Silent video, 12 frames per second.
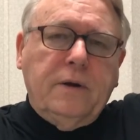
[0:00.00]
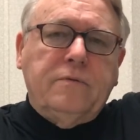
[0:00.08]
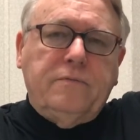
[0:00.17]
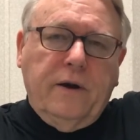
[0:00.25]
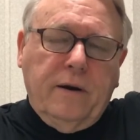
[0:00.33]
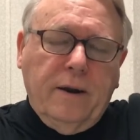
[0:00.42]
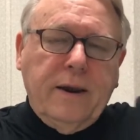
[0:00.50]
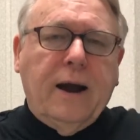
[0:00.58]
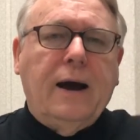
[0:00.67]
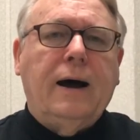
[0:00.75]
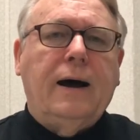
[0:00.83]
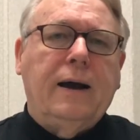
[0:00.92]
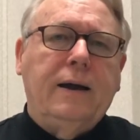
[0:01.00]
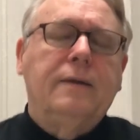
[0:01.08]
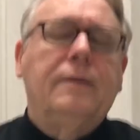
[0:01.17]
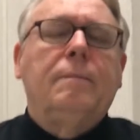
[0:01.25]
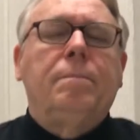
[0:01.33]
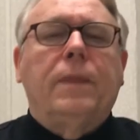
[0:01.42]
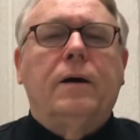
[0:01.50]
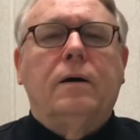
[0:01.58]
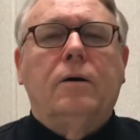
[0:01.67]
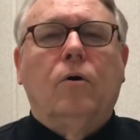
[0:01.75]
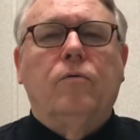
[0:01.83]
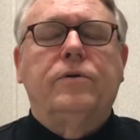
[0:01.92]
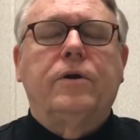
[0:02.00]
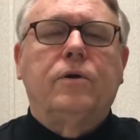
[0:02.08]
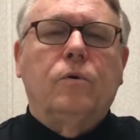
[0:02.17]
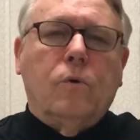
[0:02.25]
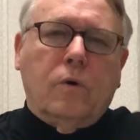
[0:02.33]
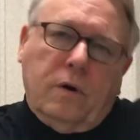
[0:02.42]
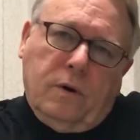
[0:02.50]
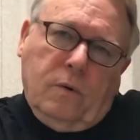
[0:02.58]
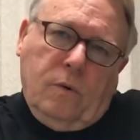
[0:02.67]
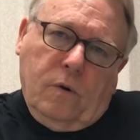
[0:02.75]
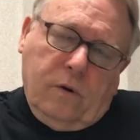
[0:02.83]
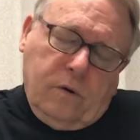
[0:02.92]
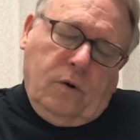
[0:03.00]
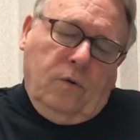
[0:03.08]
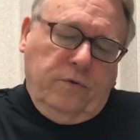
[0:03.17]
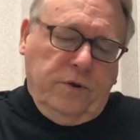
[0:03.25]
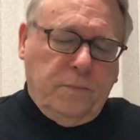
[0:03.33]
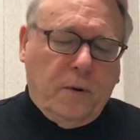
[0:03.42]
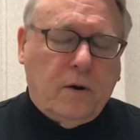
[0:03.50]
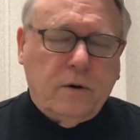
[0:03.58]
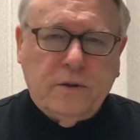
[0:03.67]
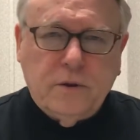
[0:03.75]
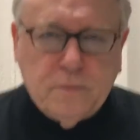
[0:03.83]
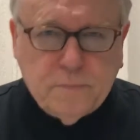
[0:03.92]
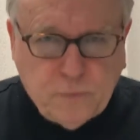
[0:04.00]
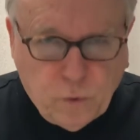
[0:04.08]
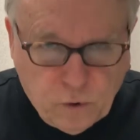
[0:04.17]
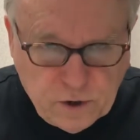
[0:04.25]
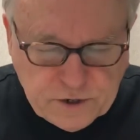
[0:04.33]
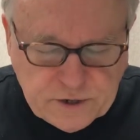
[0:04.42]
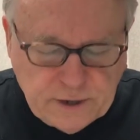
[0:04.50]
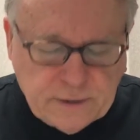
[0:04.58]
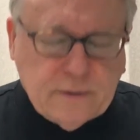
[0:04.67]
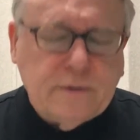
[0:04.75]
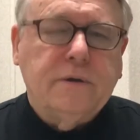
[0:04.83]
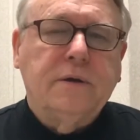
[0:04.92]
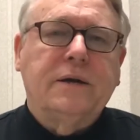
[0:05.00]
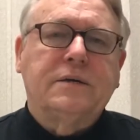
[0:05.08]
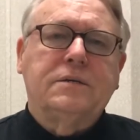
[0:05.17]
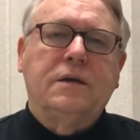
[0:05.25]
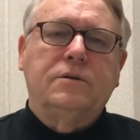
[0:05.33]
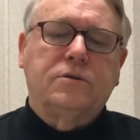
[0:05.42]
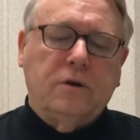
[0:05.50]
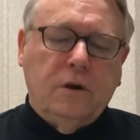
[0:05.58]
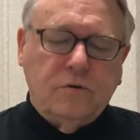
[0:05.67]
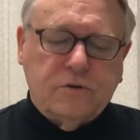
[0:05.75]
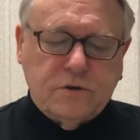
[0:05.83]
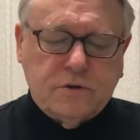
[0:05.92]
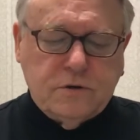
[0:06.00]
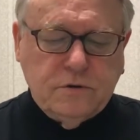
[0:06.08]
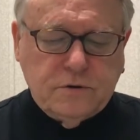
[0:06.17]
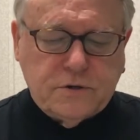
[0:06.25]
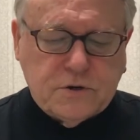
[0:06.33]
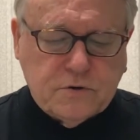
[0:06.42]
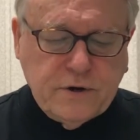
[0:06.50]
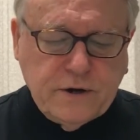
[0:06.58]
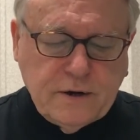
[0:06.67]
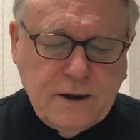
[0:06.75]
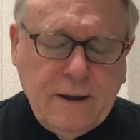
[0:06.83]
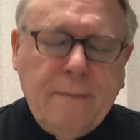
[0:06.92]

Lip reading: fairly high over the door or over the part of the porch that extends closest to the street.